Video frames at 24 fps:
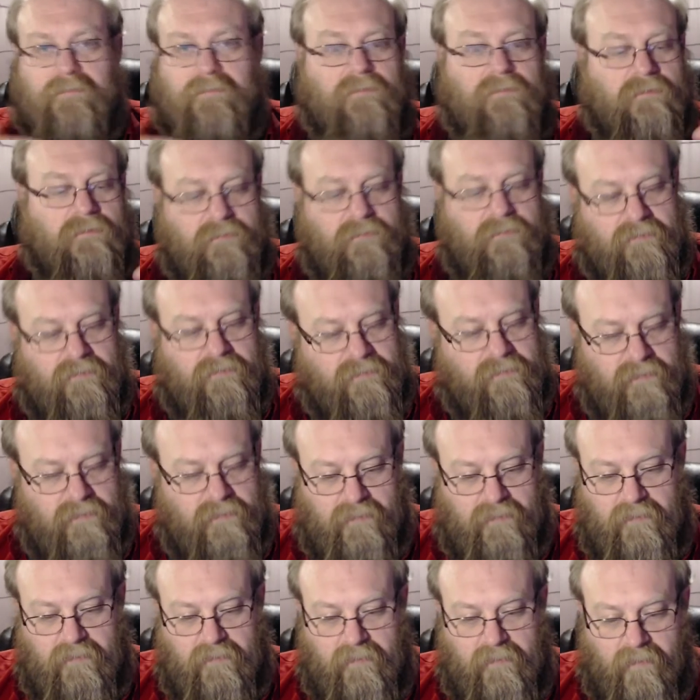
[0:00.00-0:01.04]

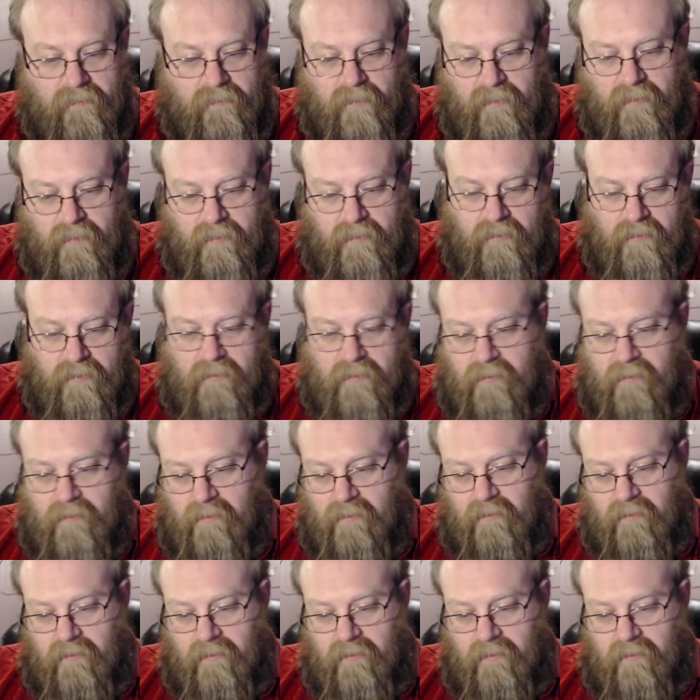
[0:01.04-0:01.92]
Nobody speaks.